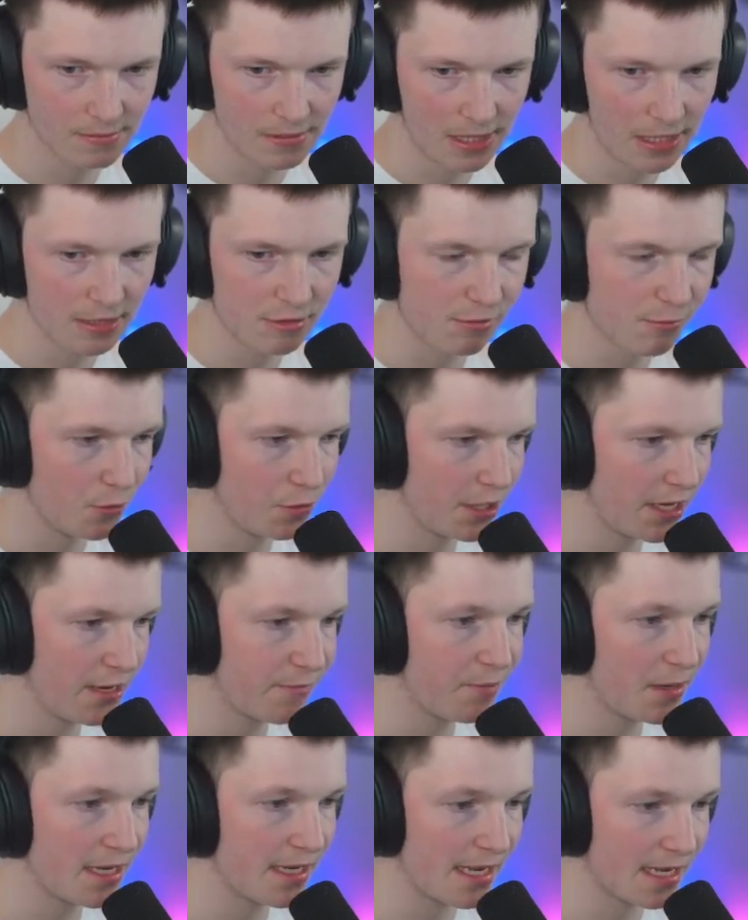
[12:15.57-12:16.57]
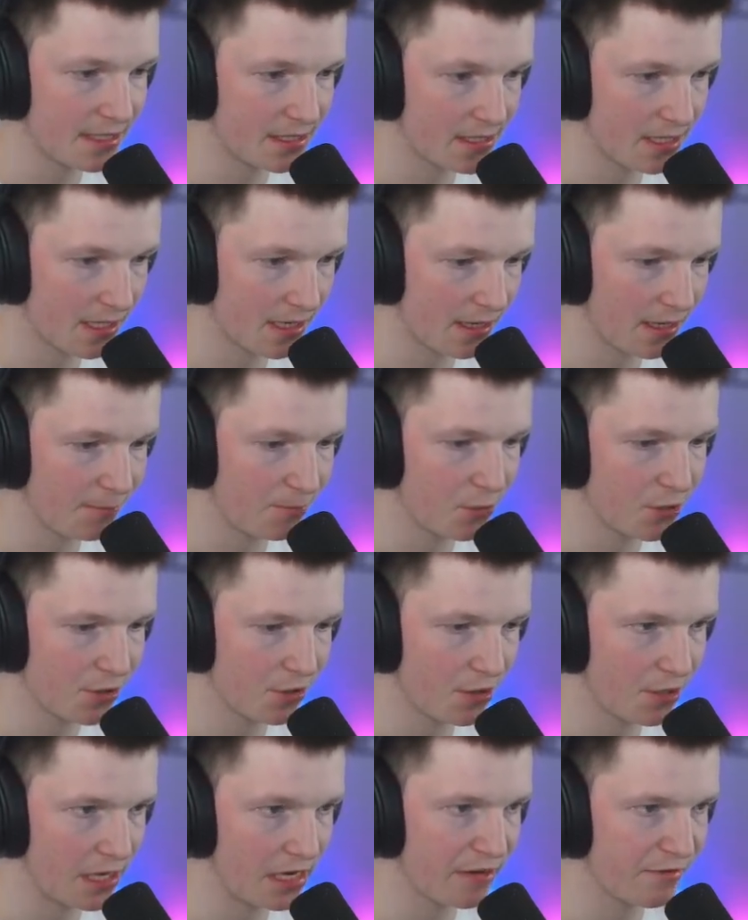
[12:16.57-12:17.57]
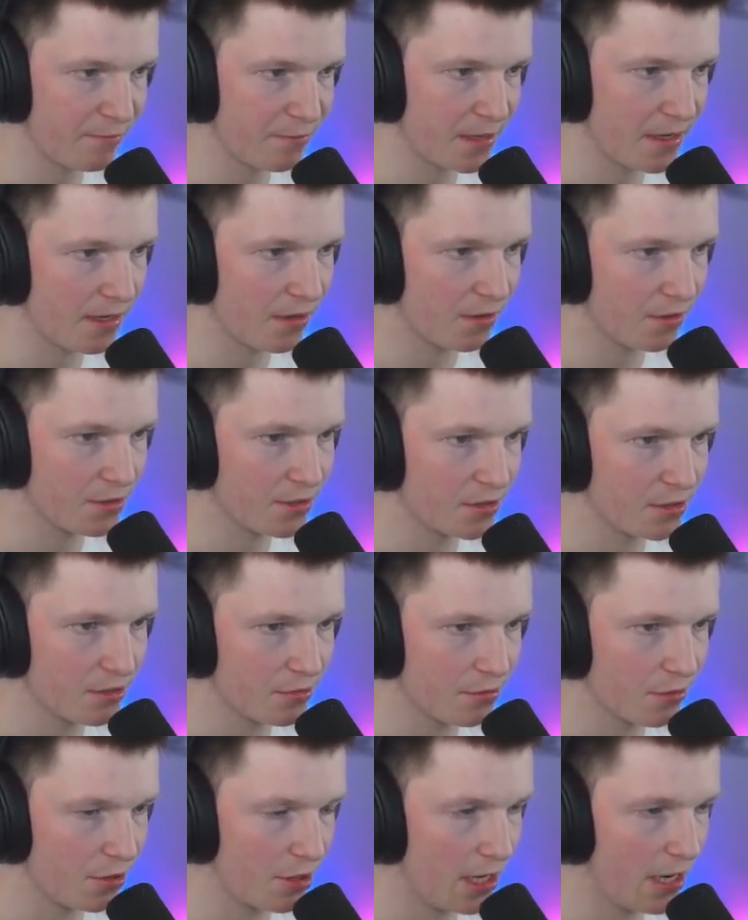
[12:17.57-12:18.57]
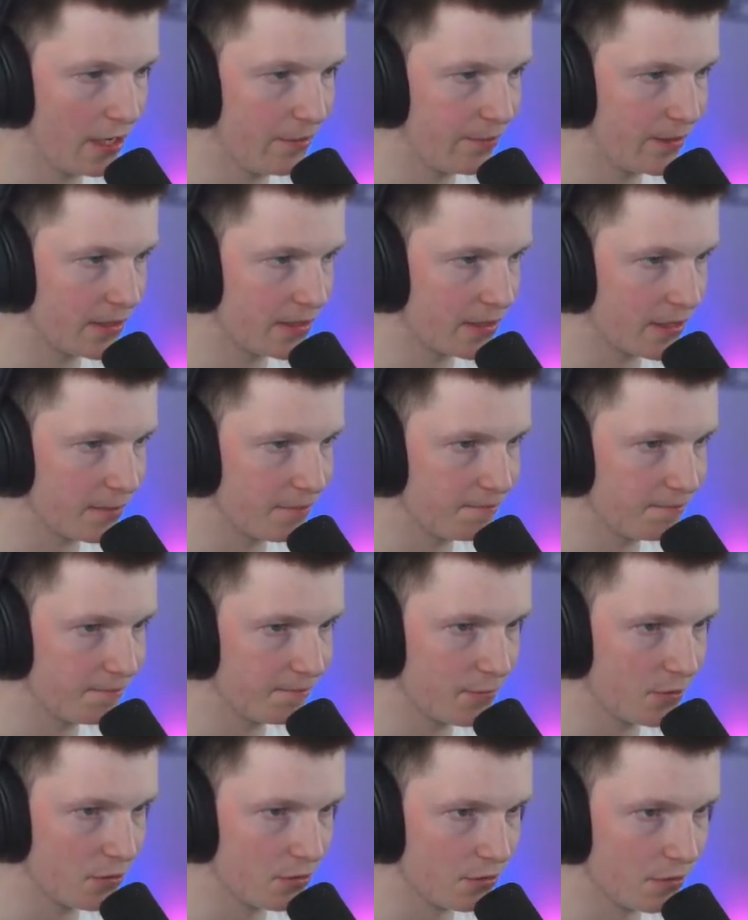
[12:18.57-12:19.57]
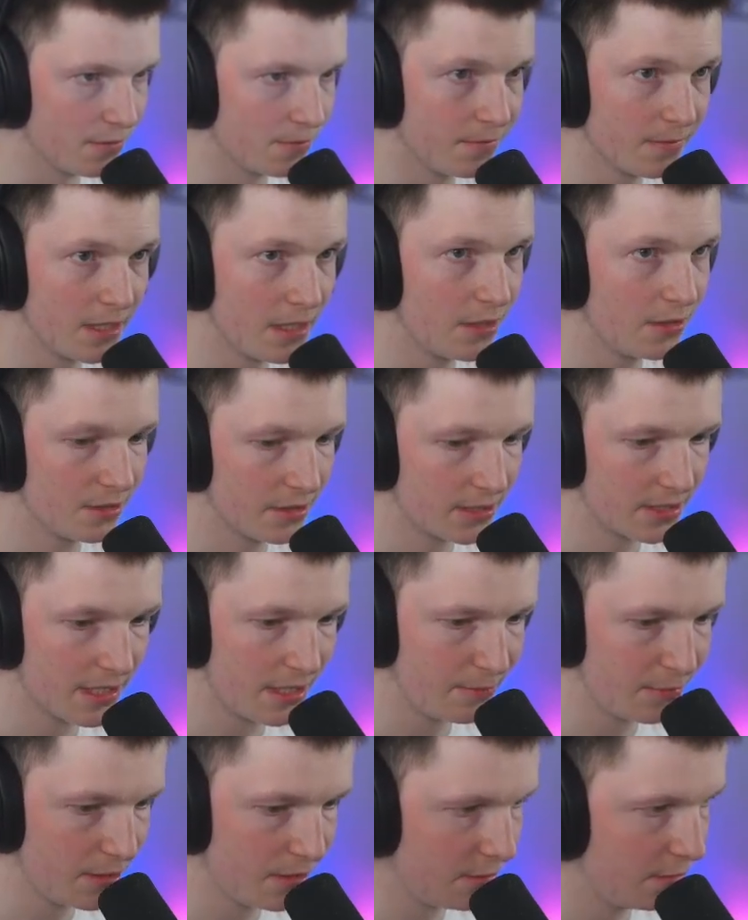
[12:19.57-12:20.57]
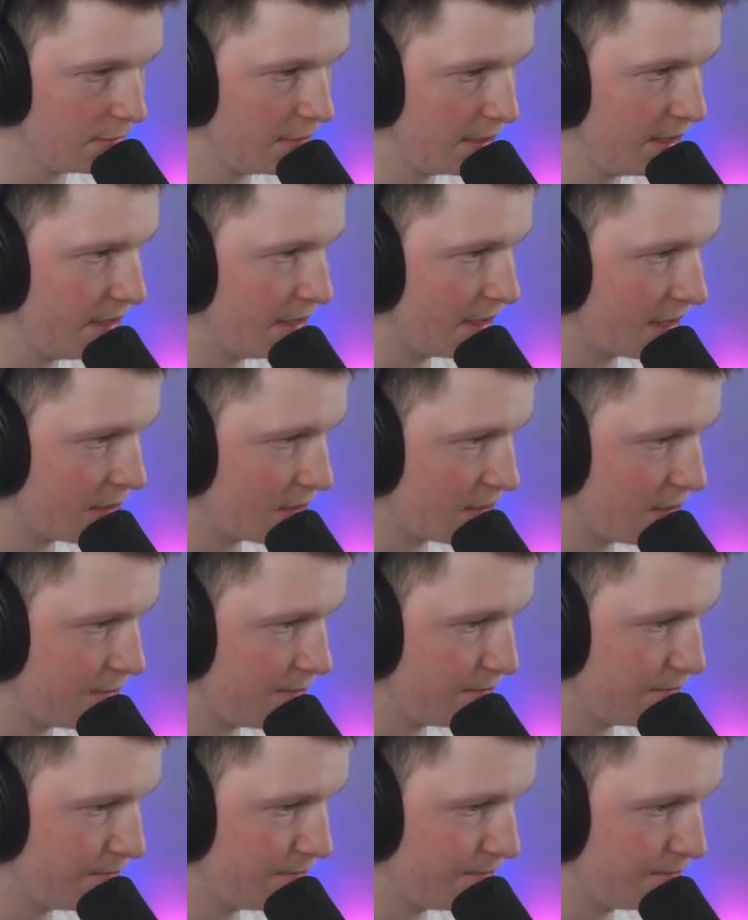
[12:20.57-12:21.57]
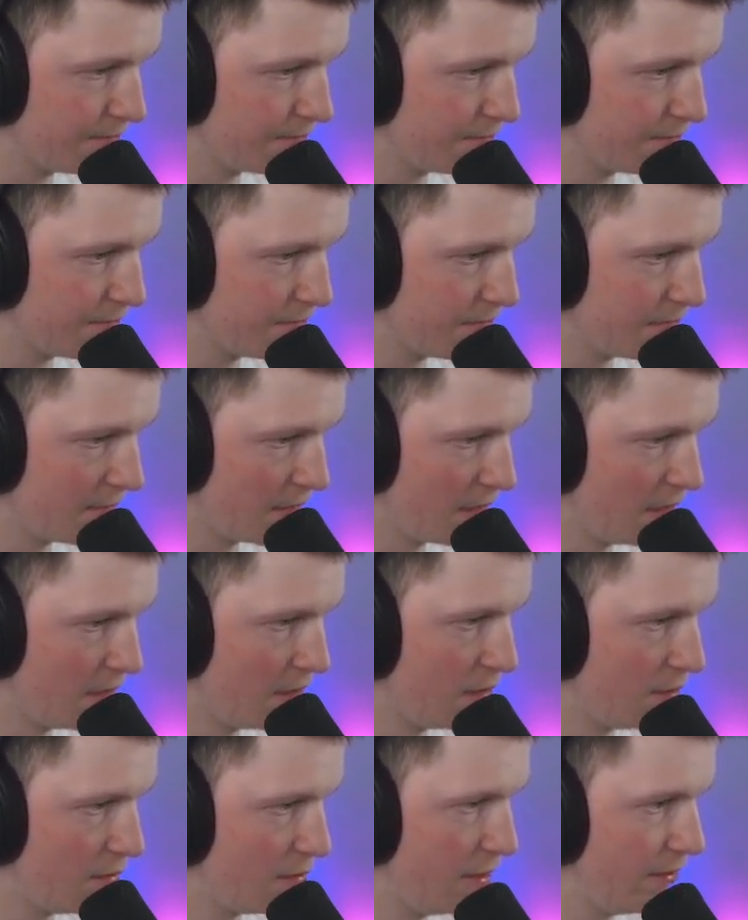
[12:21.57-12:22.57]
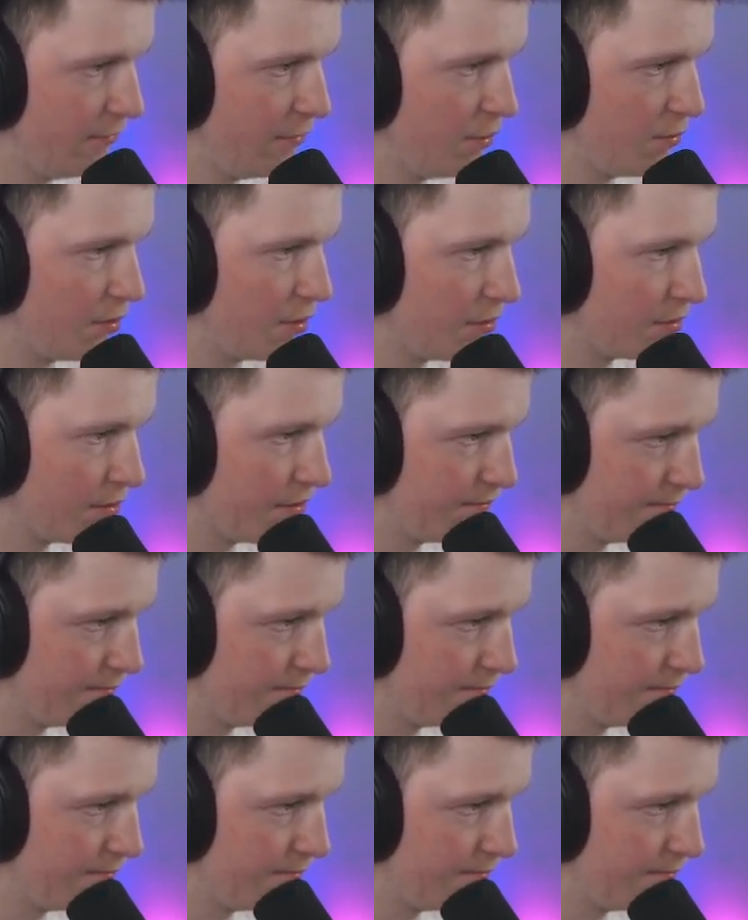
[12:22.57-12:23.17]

Is remote AFB? Yes, you can put your AFB onto your iPad, yeah. Or another tablet or in your desktop. Whatever you want.